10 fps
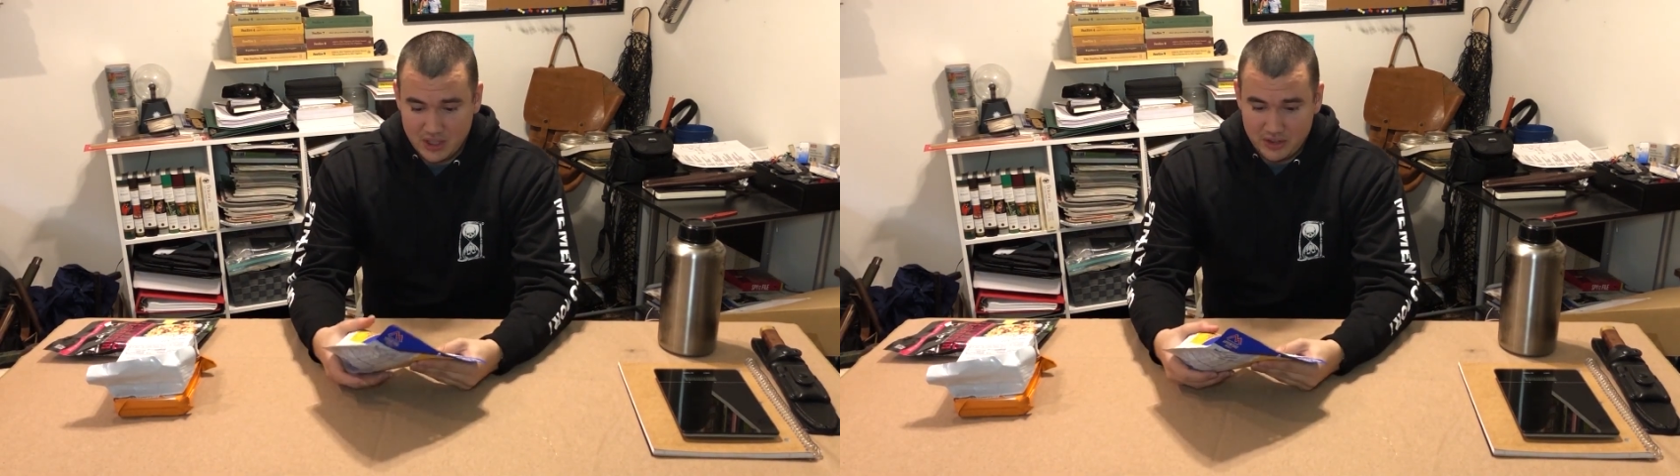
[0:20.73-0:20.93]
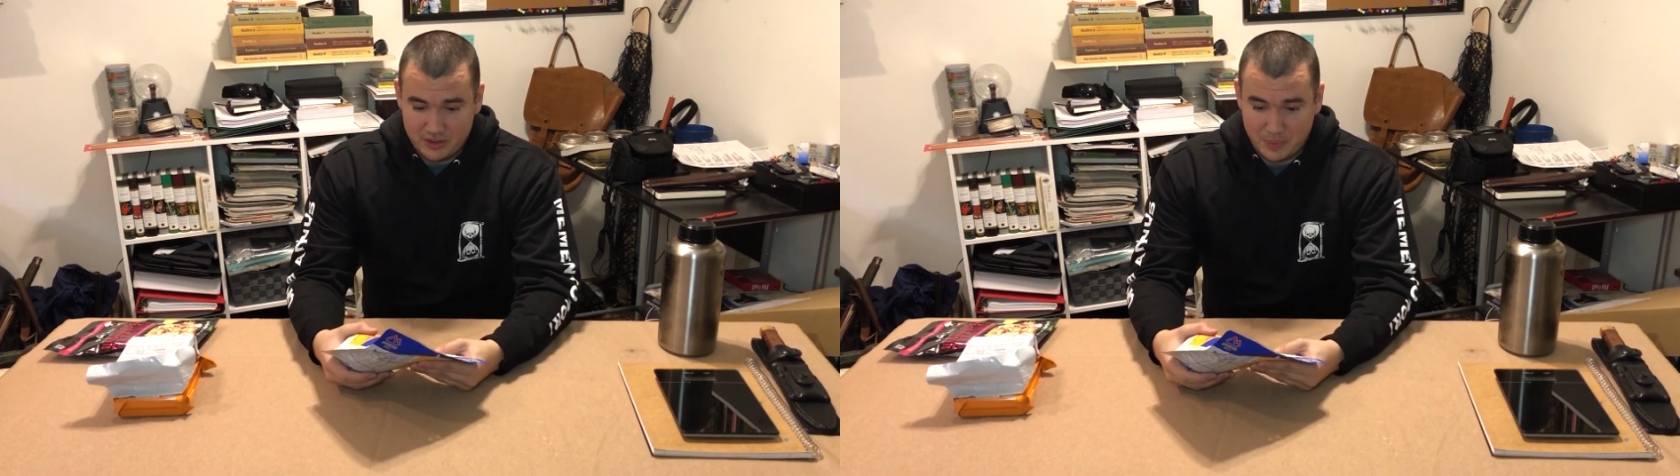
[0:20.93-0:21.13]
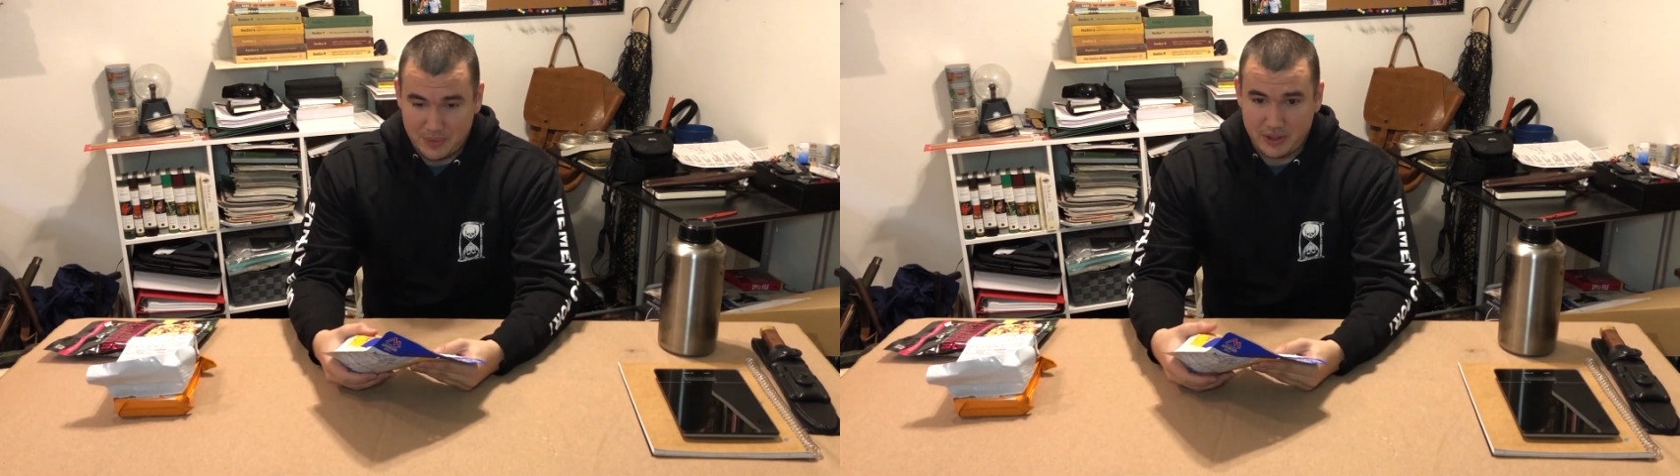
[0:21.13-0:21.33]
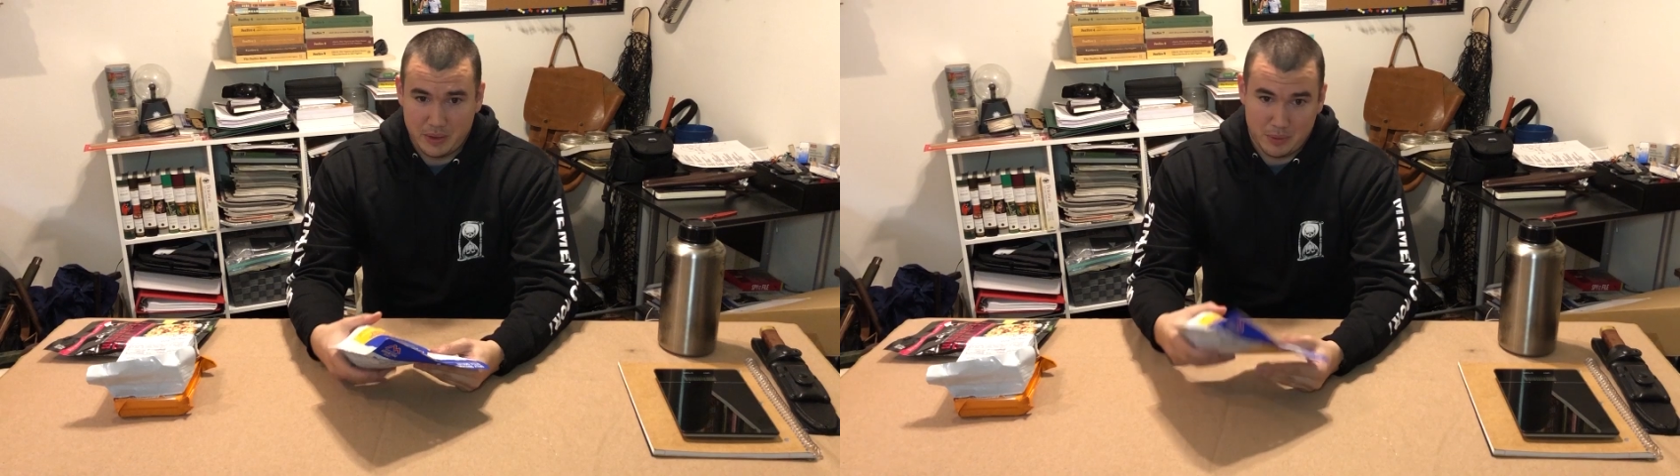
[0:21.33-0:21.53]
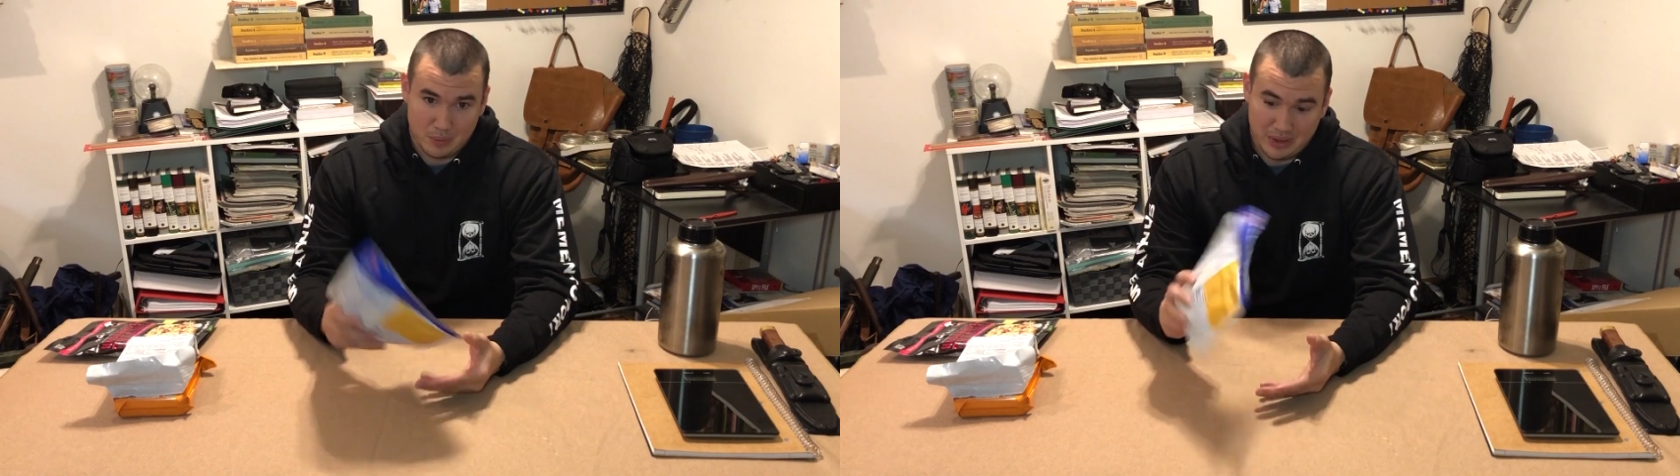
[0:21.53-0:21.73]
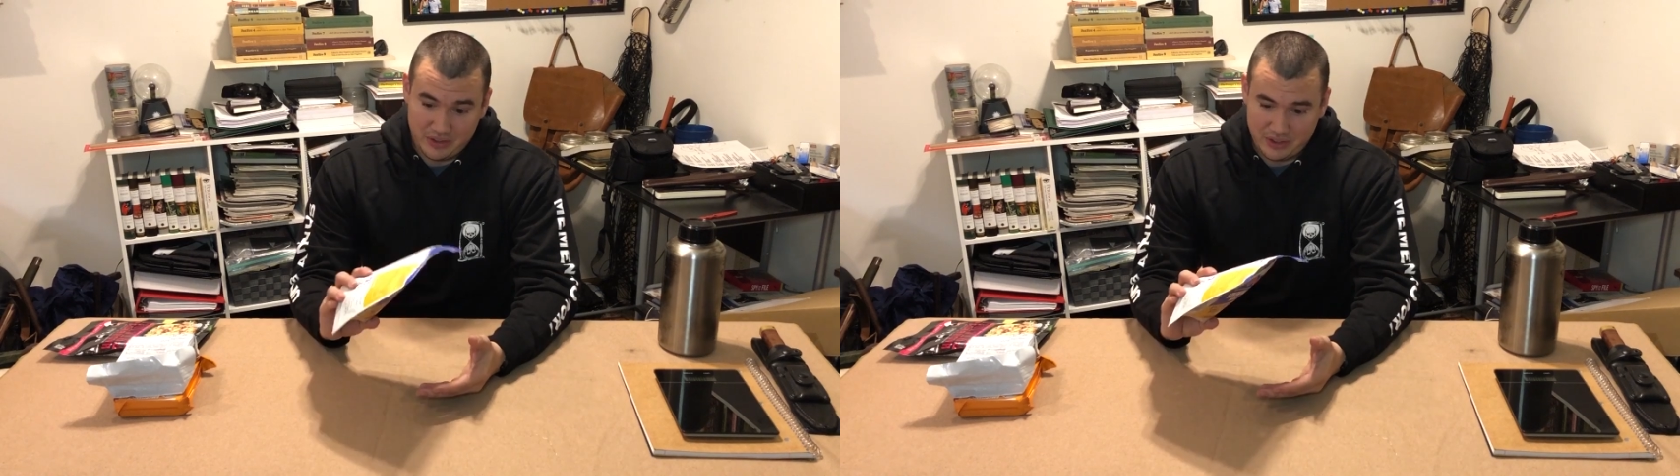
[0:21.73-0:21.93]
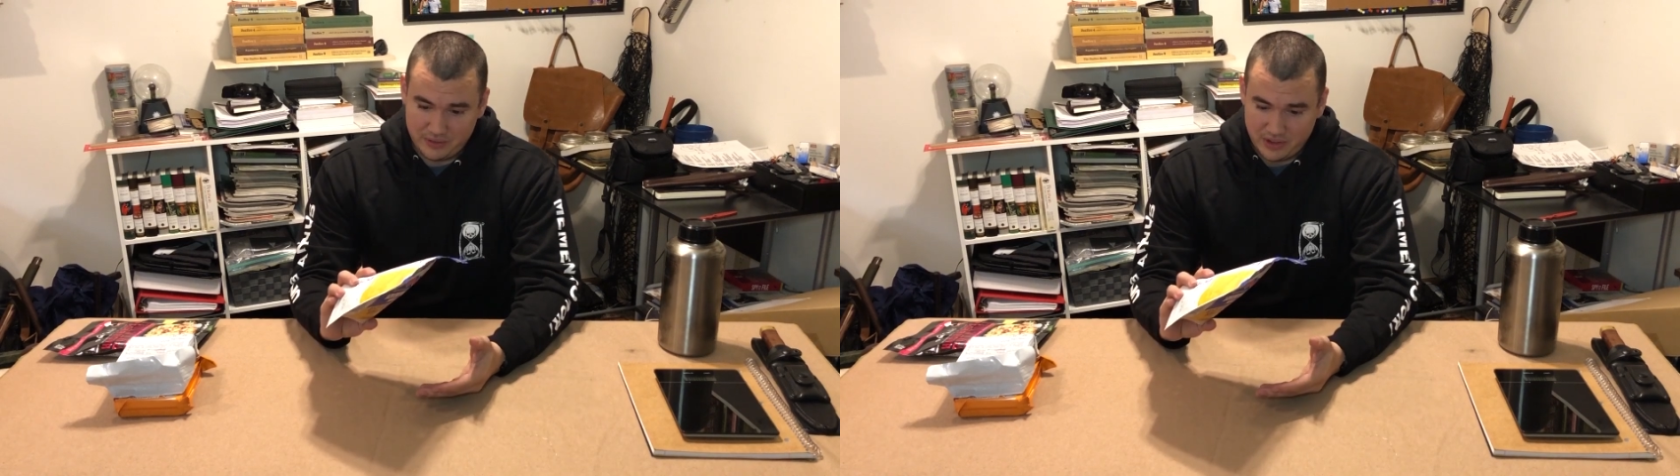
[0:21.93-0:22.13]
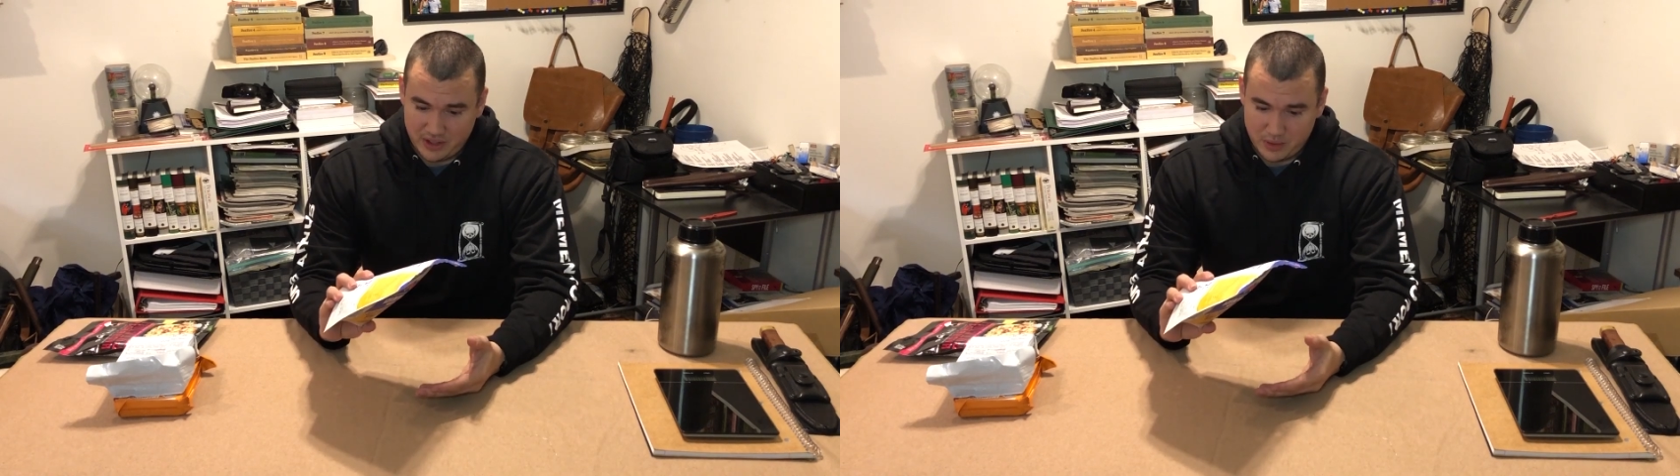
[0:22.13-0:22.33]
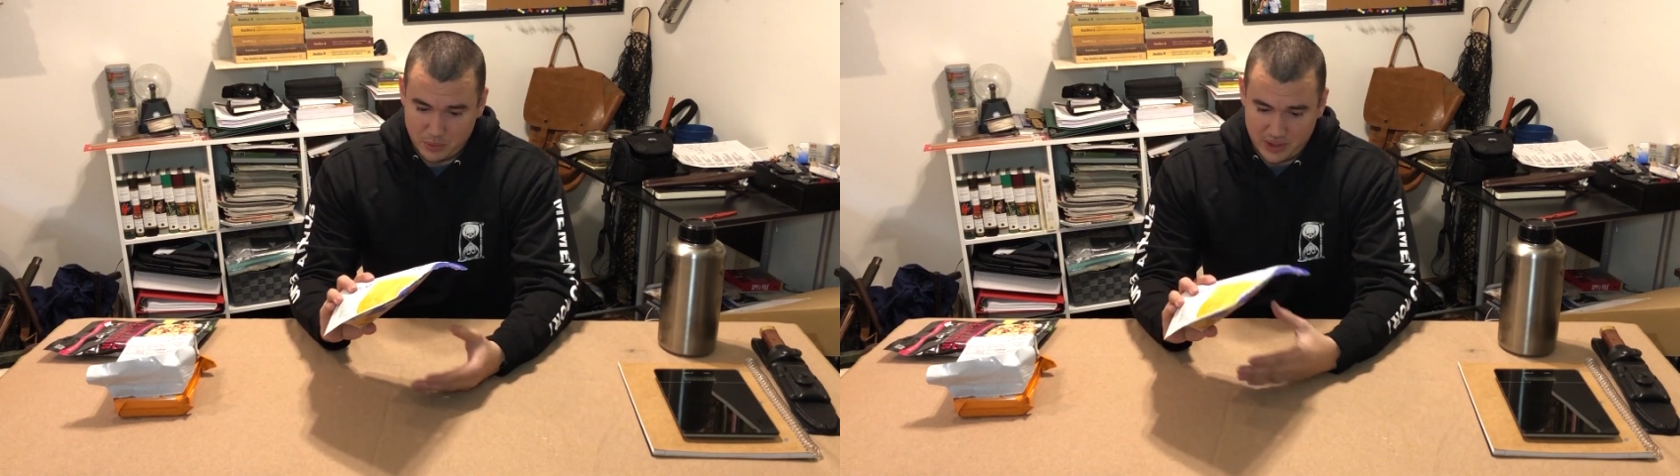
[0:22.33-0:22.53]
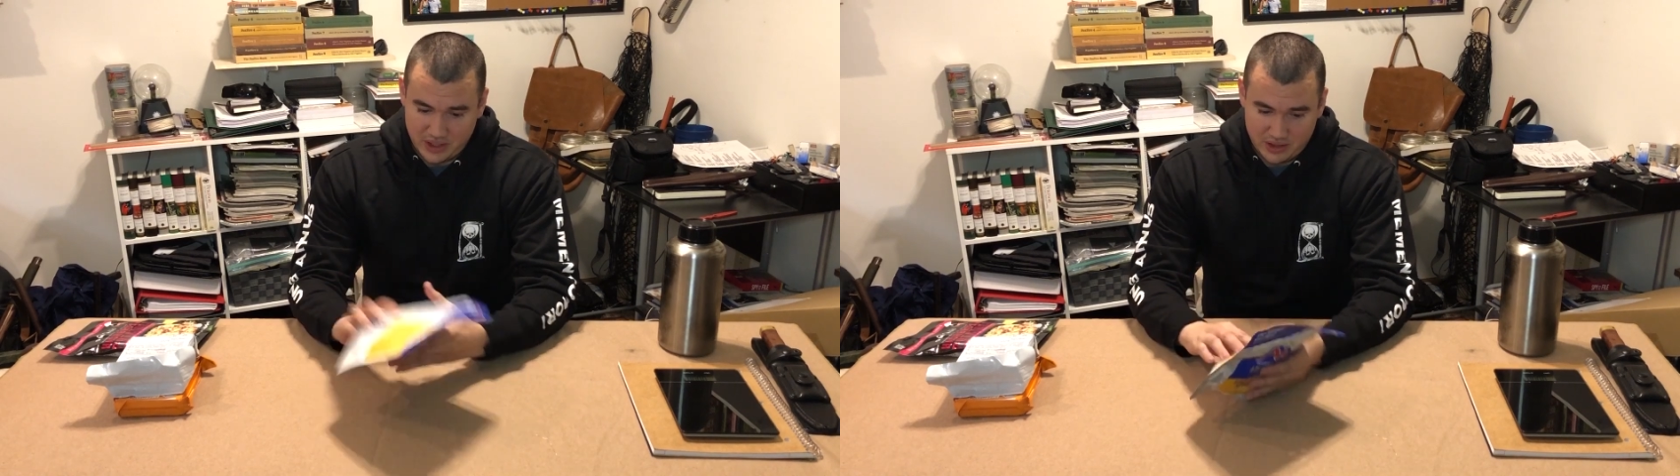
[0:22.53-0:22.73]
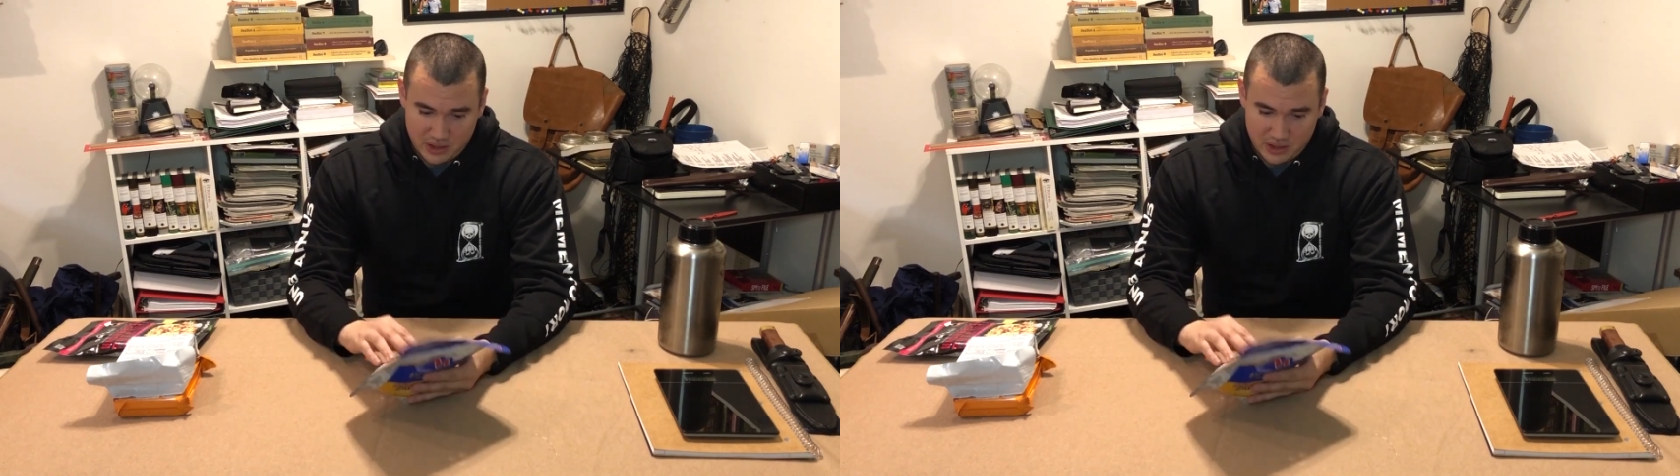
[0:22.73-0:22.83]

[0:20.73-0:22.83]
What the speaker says: They're typically relatively lightweight,